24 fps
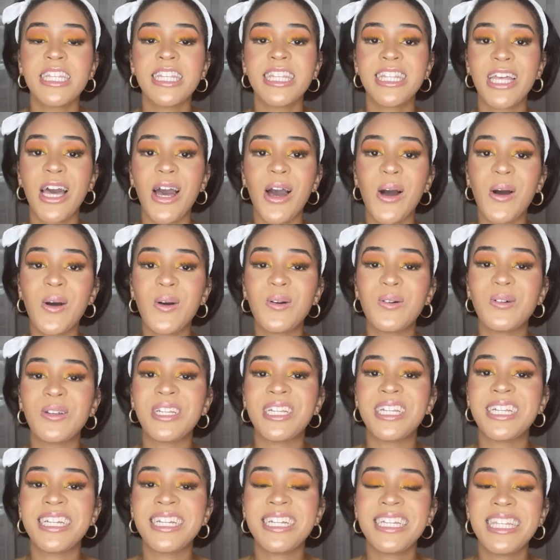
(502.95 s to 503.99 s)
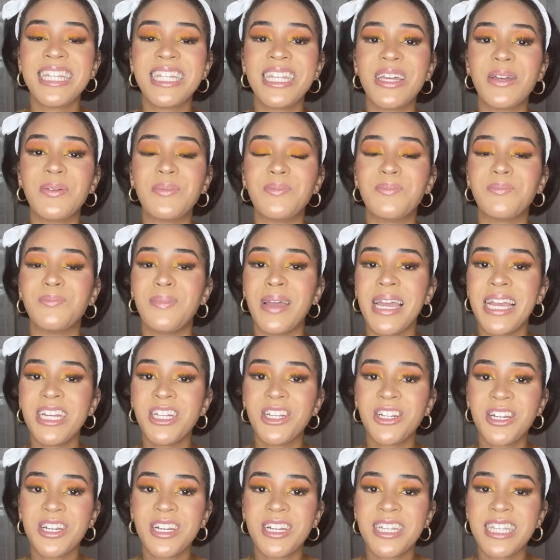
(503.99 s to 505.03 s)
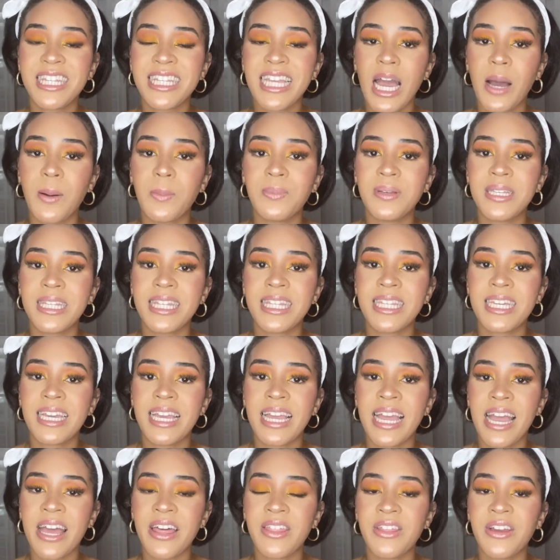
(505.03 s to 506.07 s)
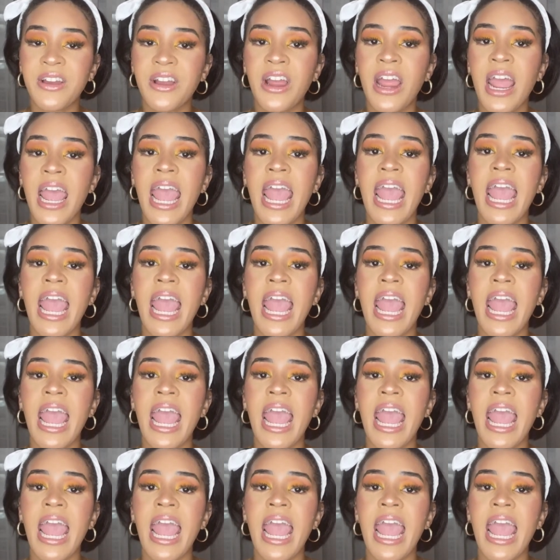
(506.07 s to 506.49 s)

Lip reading: So just make sure your scalp is together,